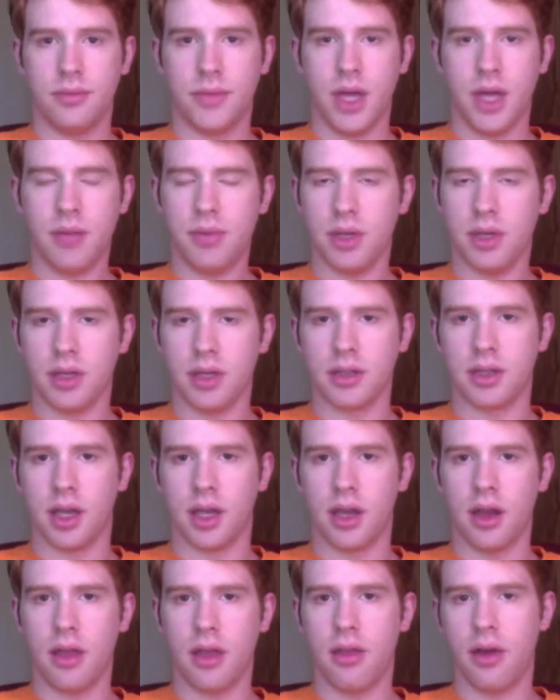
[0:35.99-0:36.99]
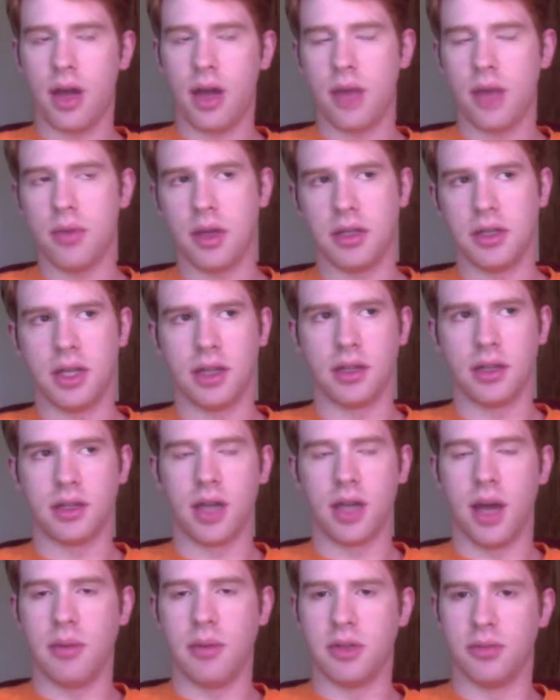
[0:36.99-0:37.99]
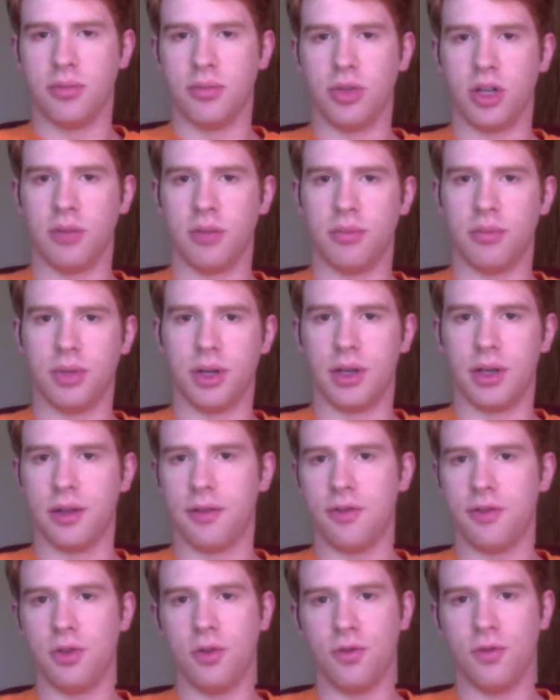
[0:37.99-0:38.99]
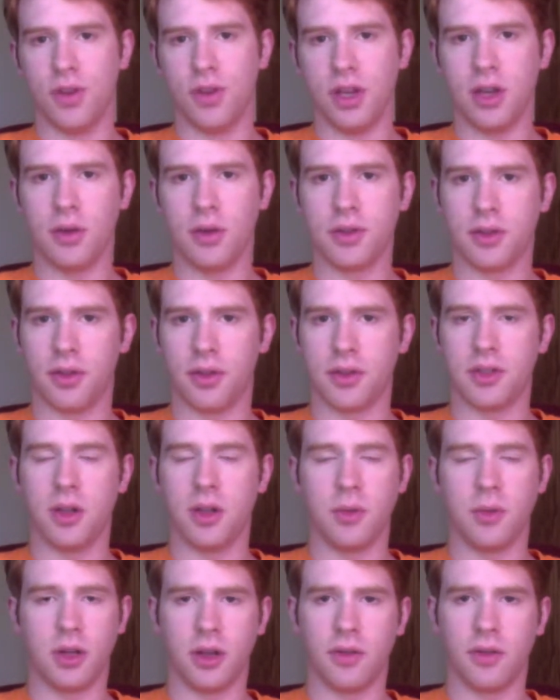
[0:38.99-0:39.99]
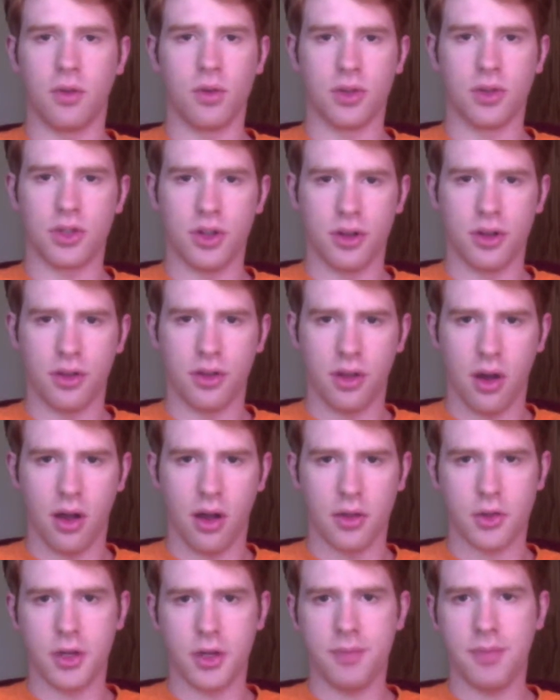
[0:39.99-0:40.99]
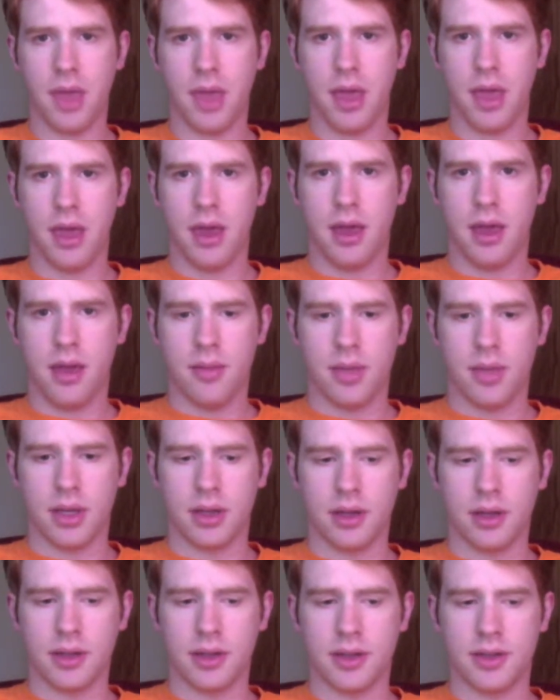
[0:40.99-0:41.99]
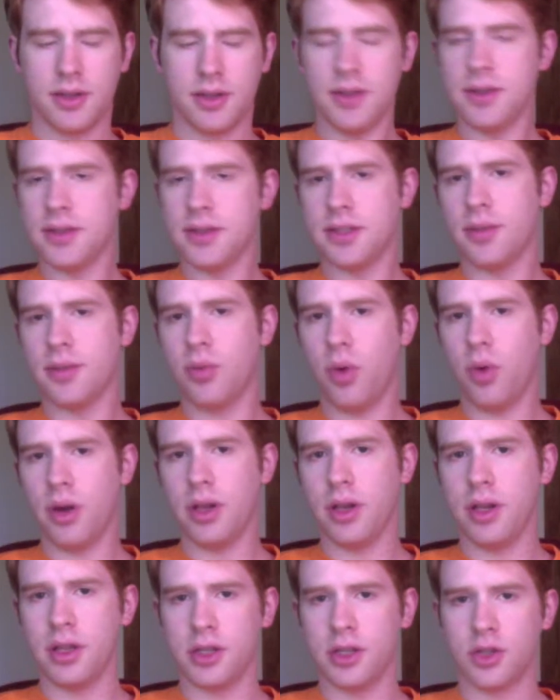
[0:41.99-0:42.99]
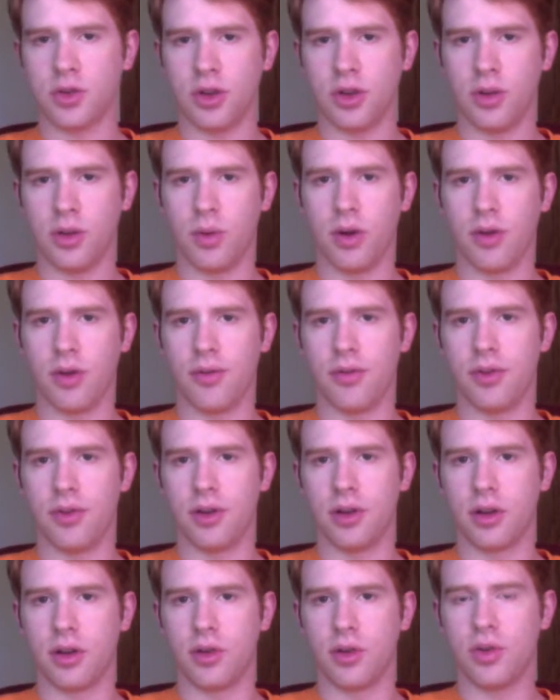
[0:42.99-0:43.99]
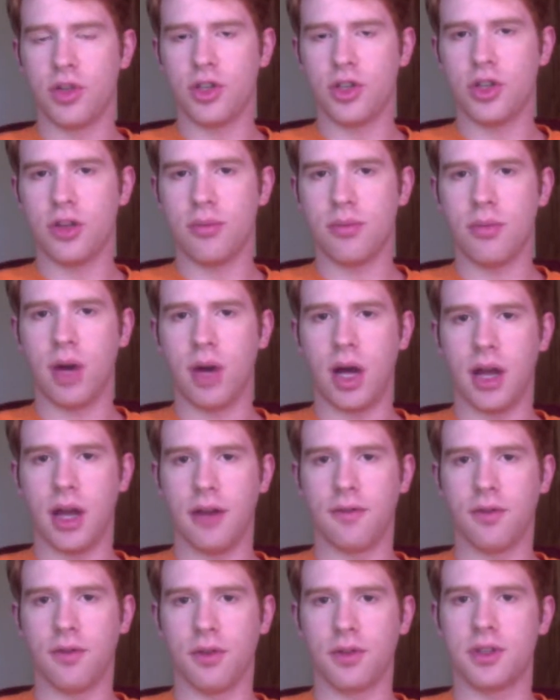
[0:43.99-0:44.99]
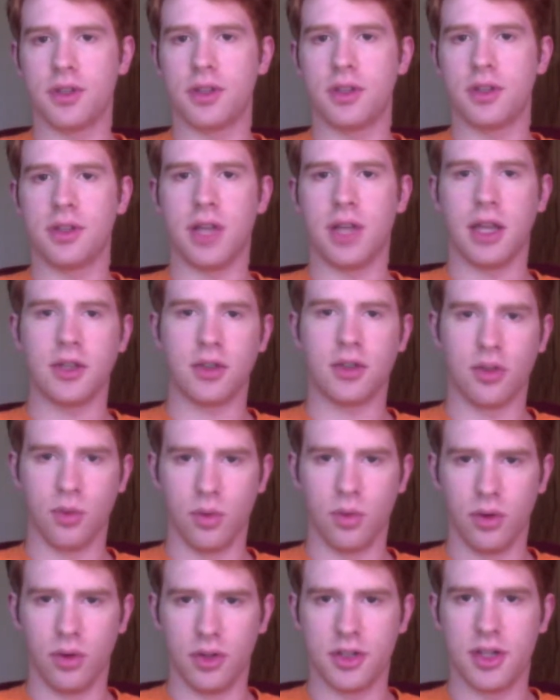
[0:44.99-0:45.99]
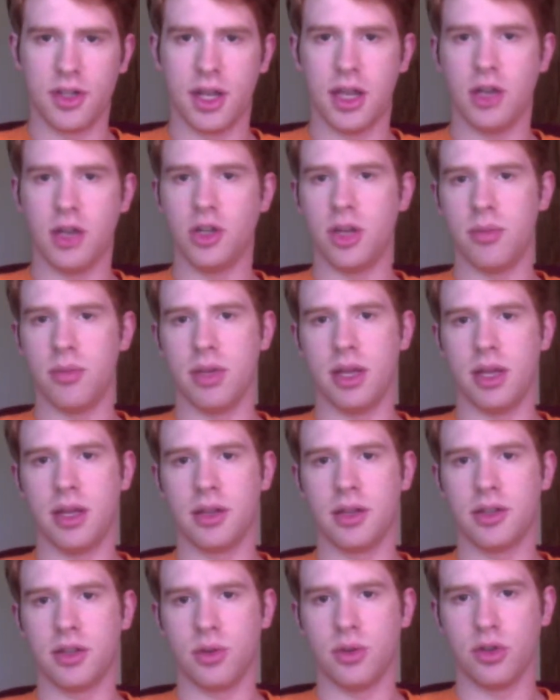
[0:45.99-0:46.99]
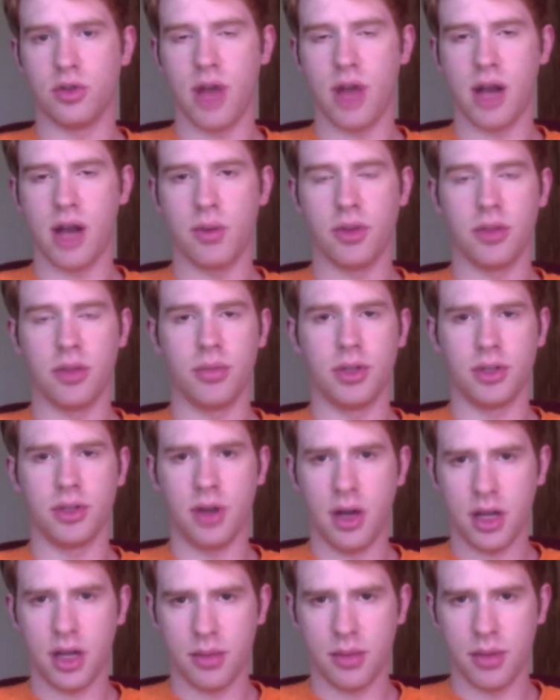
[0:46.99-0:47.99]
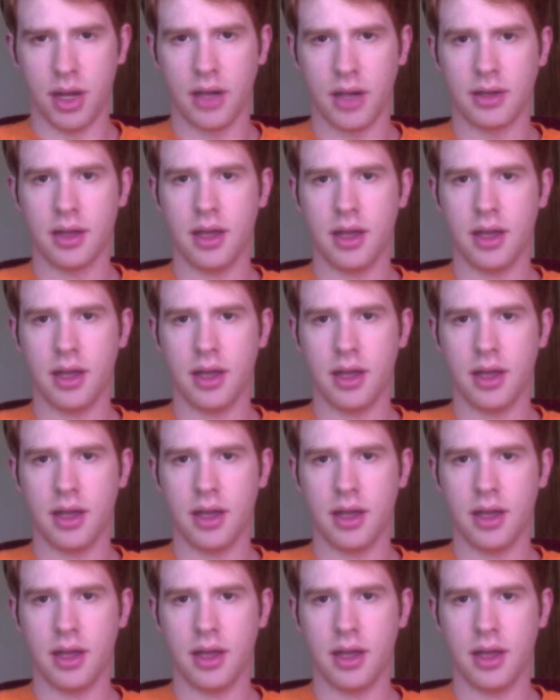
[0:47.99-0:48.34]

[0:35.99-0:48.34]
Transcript: That being said, I thought I might take the time to put up a few videos on the subject of Christian theology, because this is the point in history where the Christian mind first takes to the world stage and begins to interact with the Platonic mind.